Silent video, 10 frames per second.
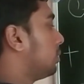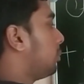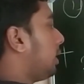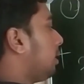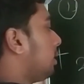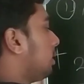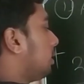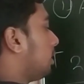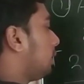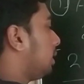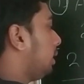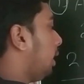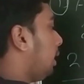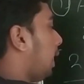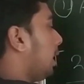But here
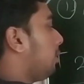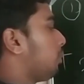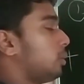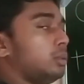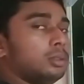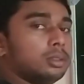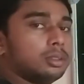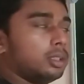I have to,